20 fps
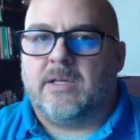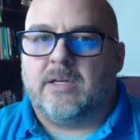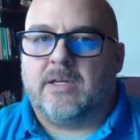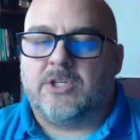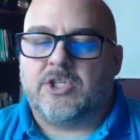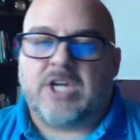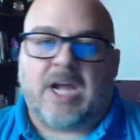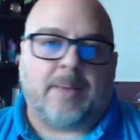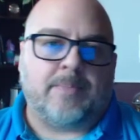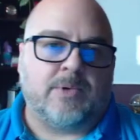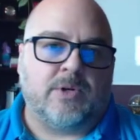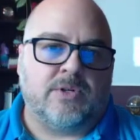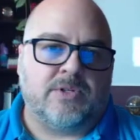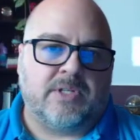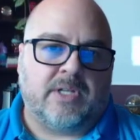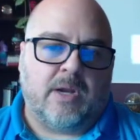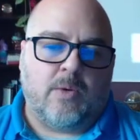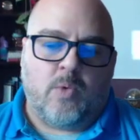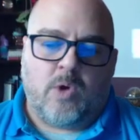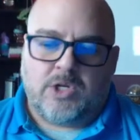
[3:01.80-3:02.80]
the
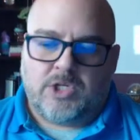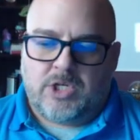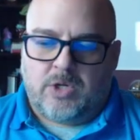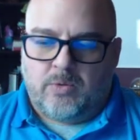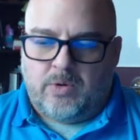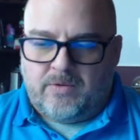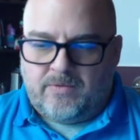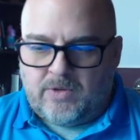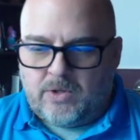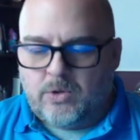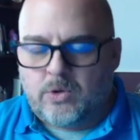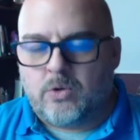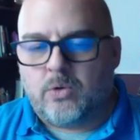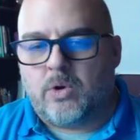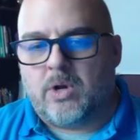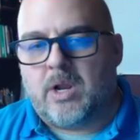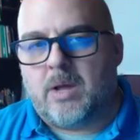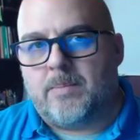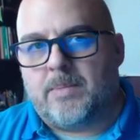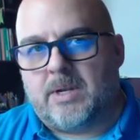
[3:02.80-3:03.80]
chapters that I want you to
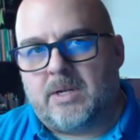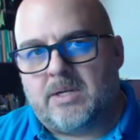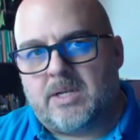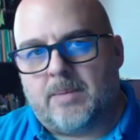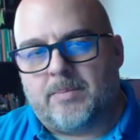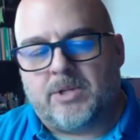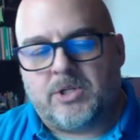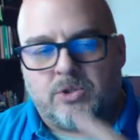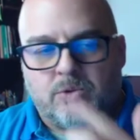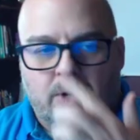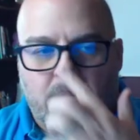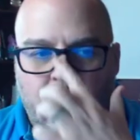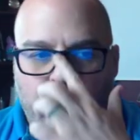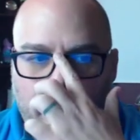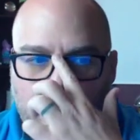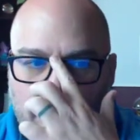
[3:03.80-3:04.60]
review, and I'm going to demonstrate